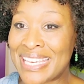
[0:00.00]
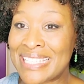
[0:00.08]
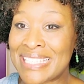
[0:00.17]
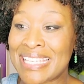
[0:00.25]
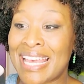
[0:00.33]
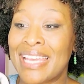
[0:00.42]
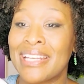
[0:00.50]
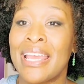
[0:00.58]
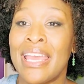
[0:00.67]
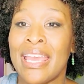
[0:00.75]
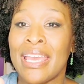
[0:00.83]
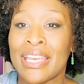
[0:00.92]
inside.
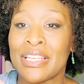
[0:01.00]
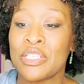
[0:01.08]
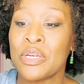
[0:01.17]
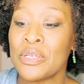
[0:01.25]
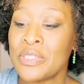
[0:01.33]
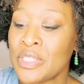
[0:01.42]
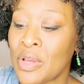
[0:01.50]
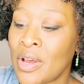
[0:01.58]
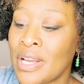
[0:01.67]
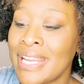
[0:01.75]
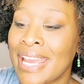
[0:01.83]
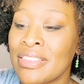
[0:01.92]
It turns
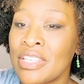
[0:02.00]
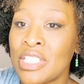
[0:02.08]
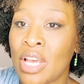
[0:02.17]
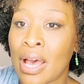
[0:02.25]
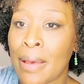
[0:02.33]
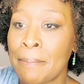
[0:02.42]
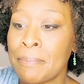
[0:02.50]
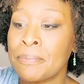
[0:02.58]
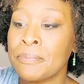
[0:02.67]
on at the top,